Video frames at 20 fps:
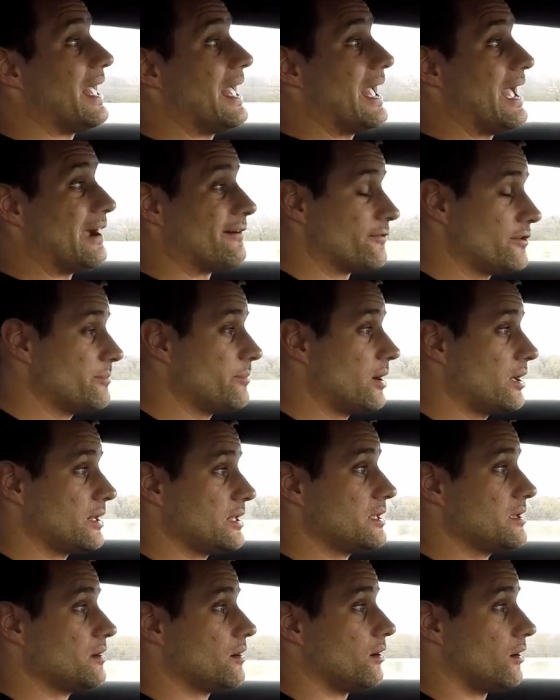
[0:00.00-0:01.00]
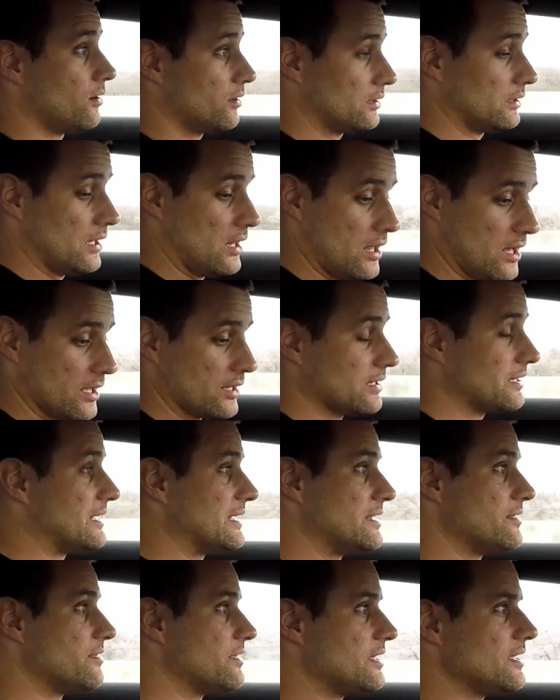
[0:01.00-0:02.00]
everybody online
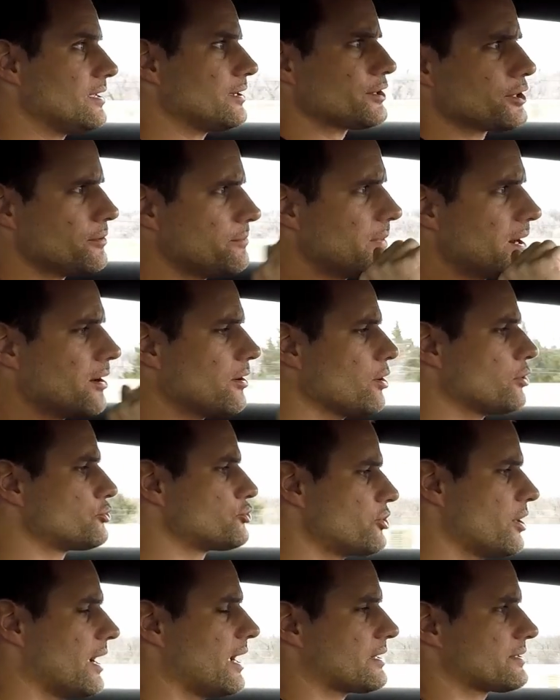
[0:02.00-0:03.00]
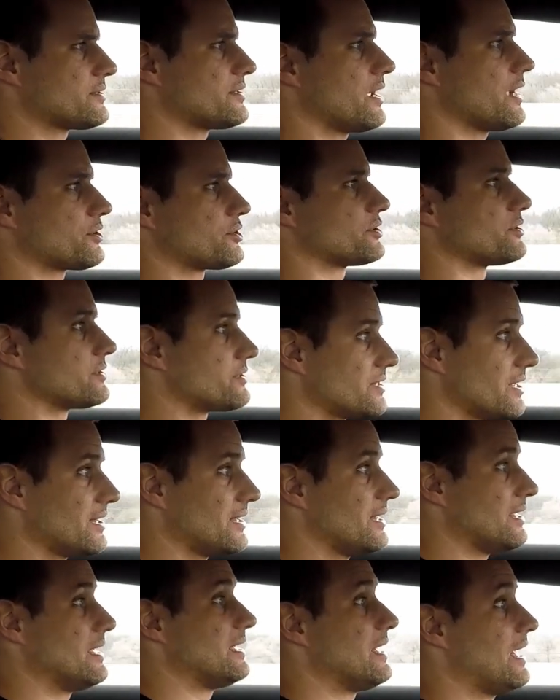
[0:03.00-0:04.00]
in the Camaro track section
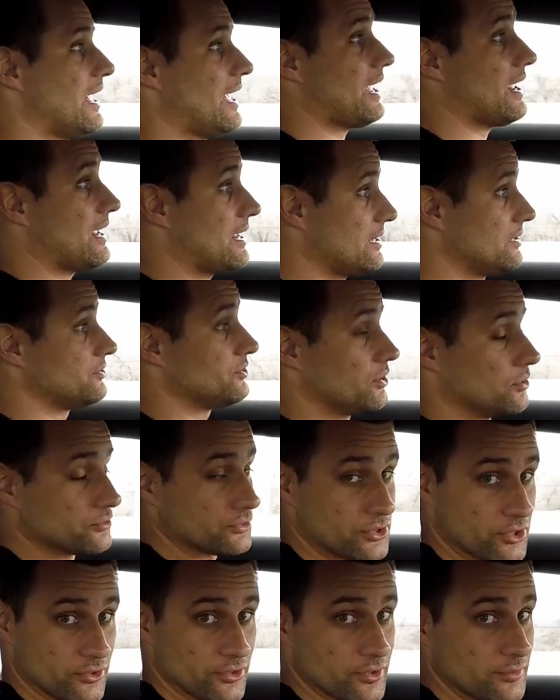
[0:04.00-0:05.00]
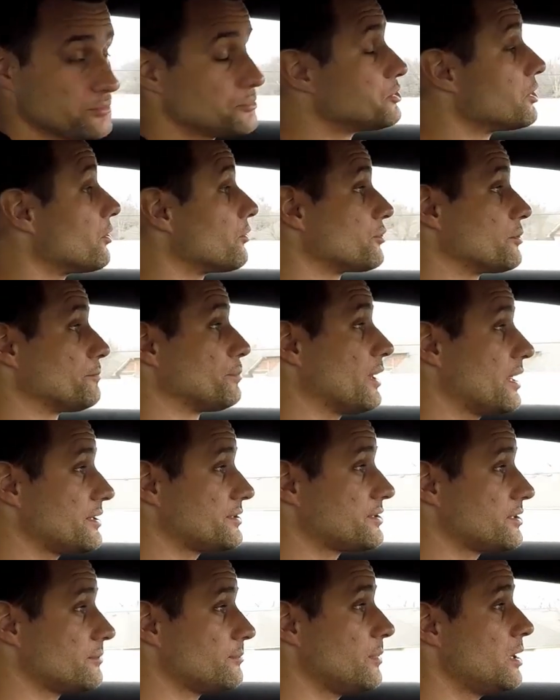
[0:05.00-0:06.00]
said, hey, don't turn them, don't
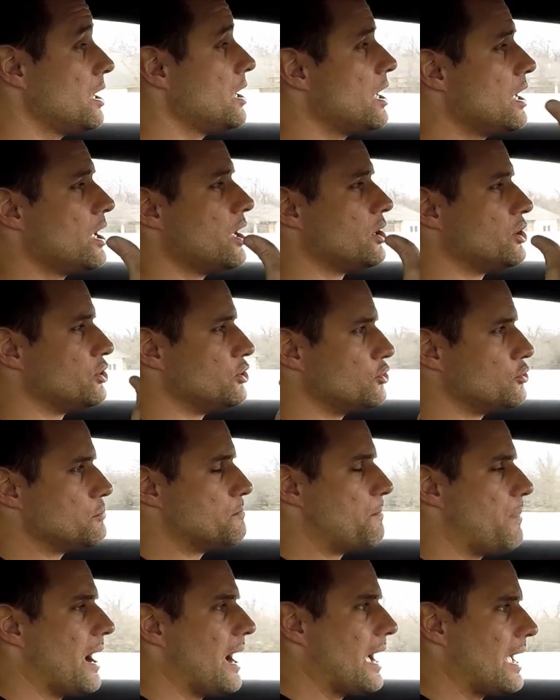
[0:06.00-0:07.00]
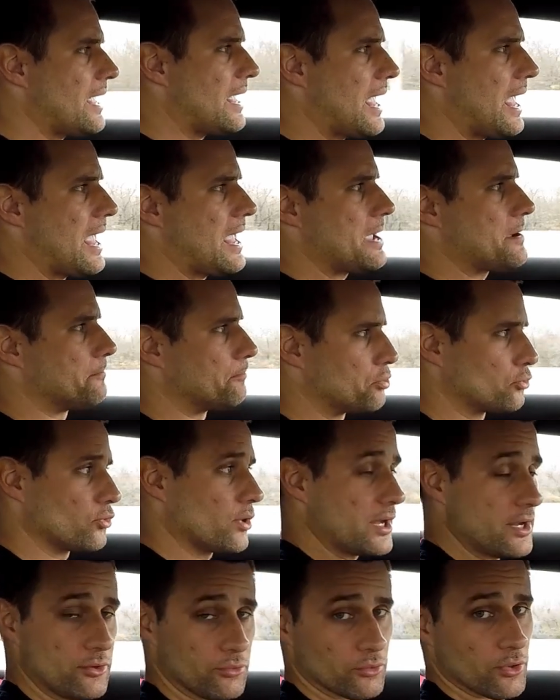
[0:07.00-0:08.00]
replace them. You buy a
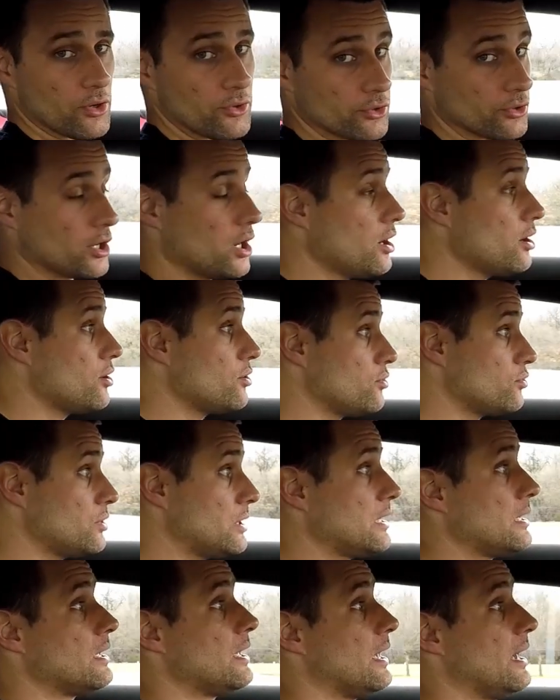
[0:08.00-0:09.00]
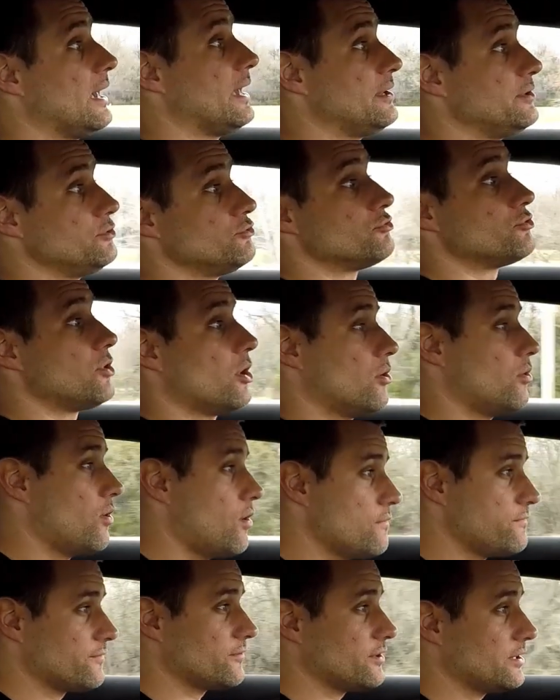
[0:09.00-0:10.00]
brake rotor hone and you go
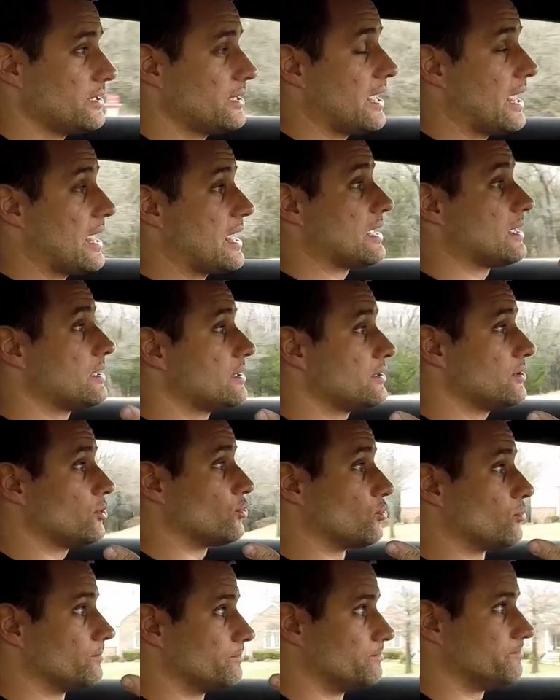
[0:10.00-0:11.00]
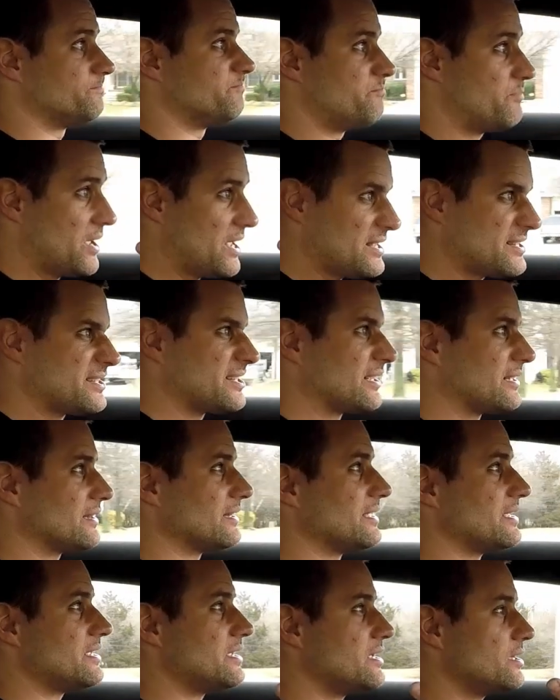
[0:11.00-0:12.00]
over it and
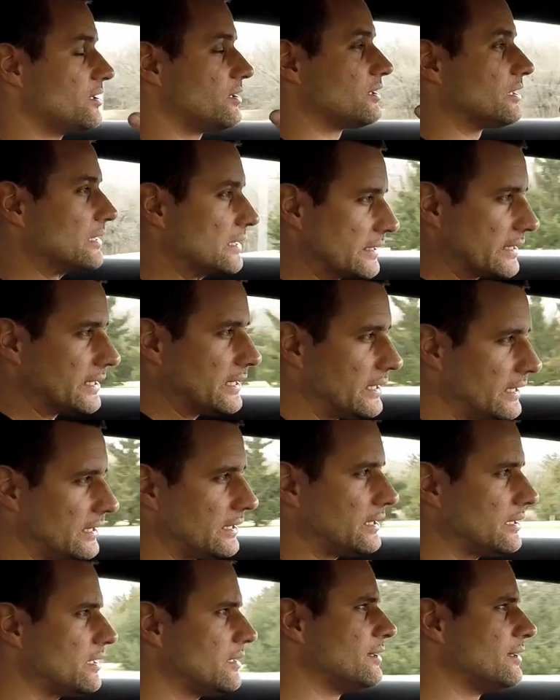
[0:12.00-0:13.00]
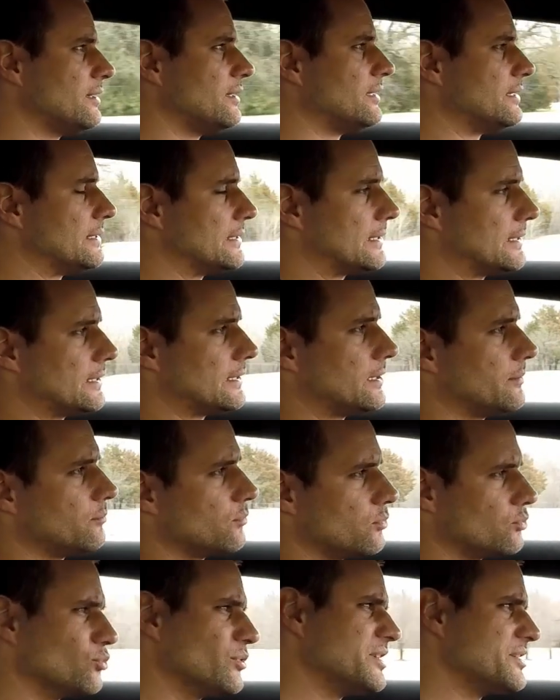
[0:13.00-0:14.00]
basically clean,
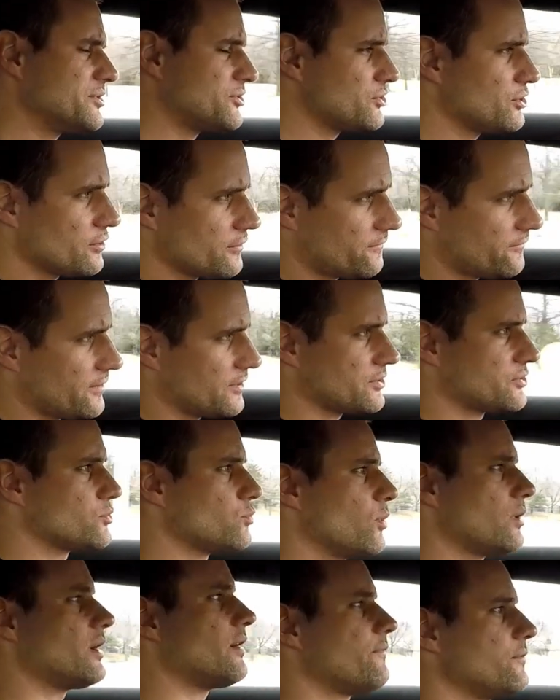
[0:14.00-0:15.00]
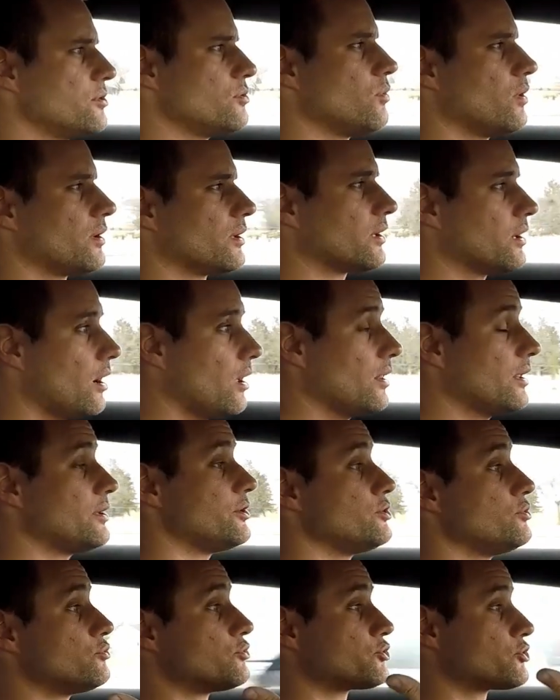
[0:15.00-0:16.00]
resurface, whatever you want to call it.
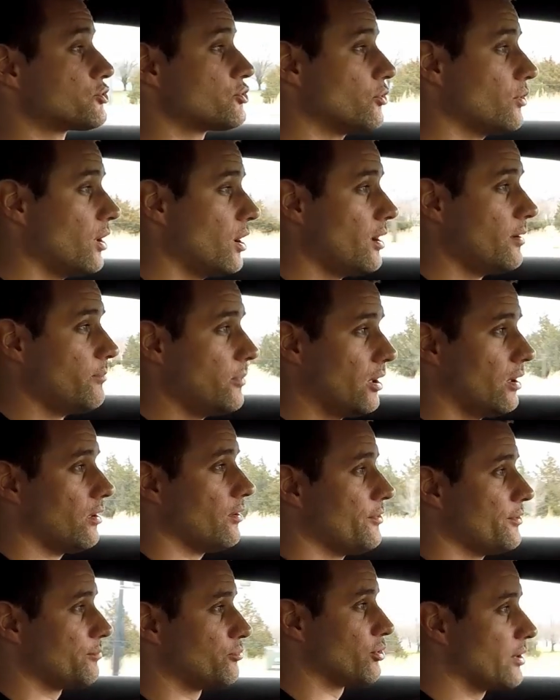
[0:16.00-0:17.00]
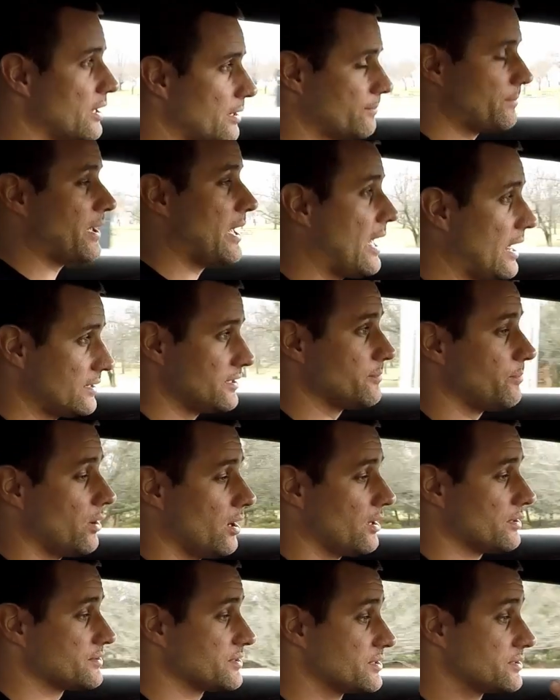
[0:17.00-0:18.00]
You scrub all the brake pad
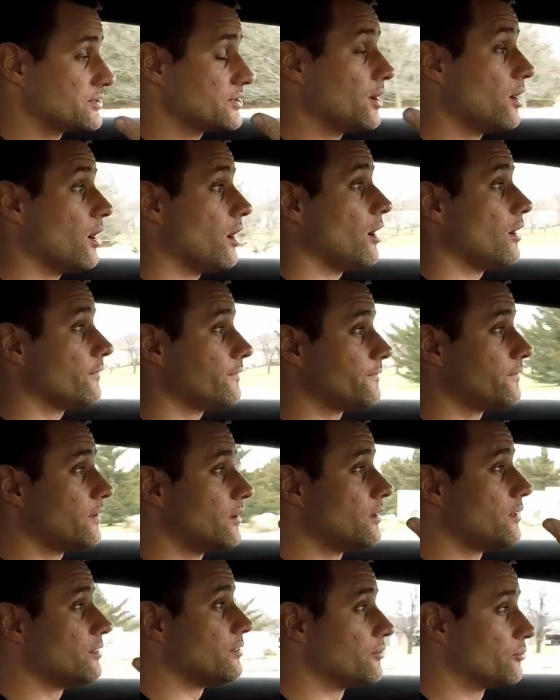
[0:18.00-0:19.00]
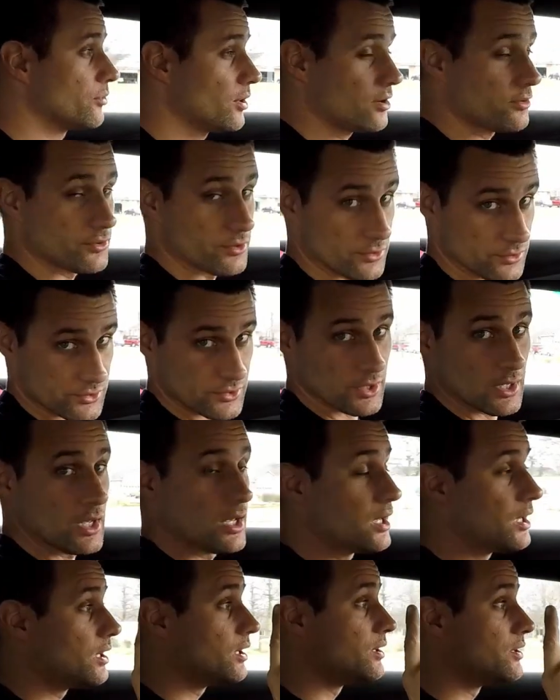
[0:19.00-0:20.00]
deposits off the rotors.
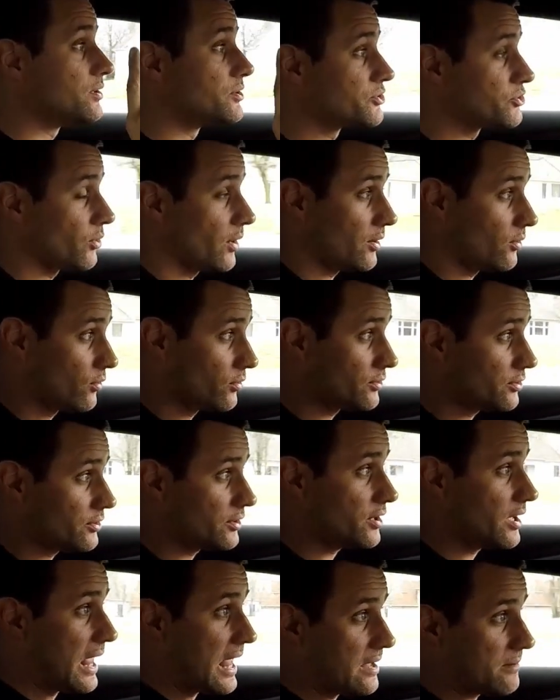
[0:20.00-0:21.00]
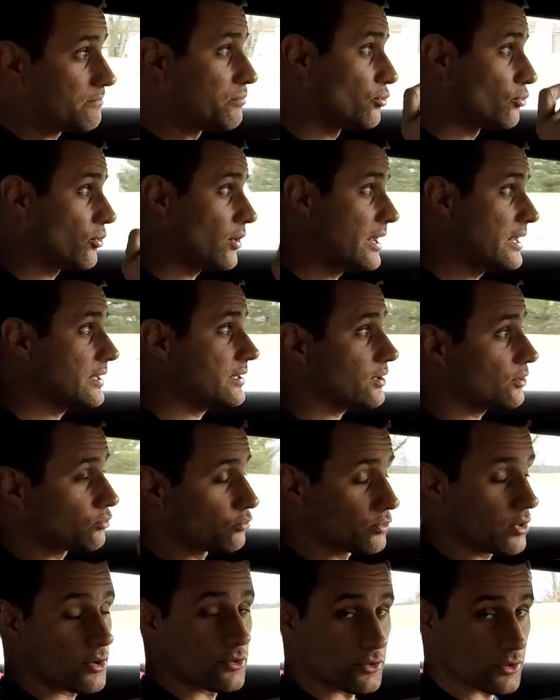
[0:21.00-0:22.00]
So I ordered a brake
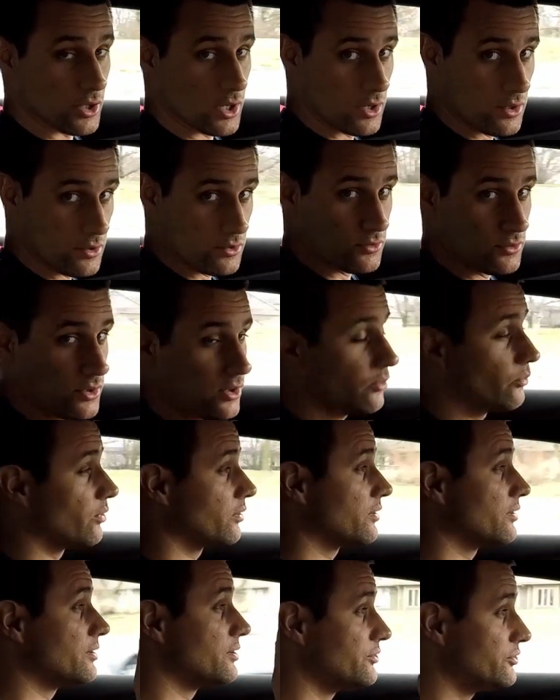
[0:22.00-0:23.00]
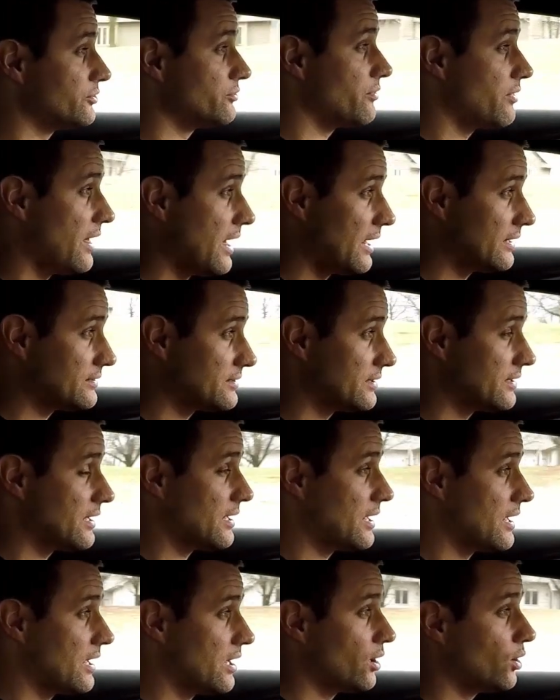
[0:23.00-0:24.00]
rotor hone. We're going to do that
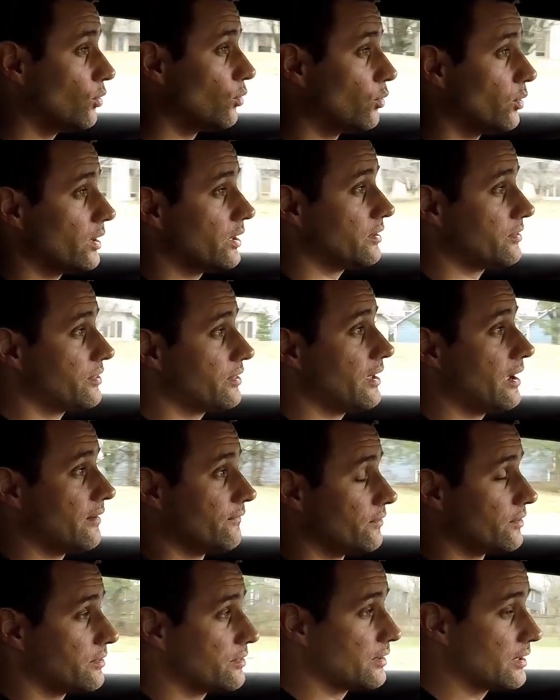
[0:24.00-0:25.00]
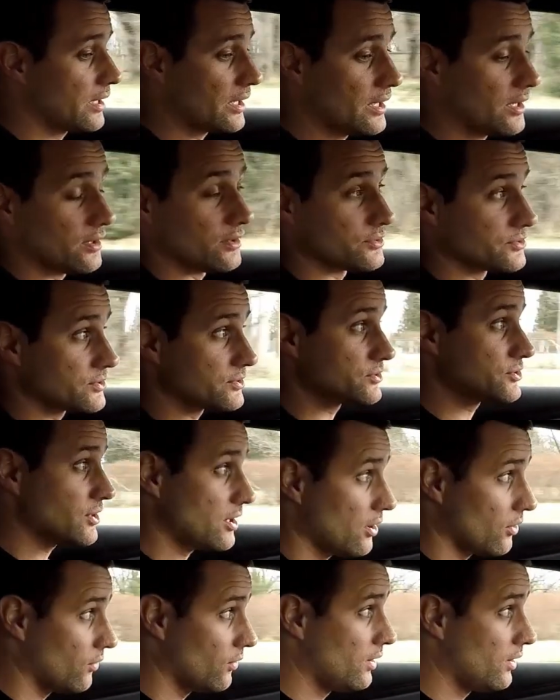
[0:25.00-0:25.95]
today with everything else. So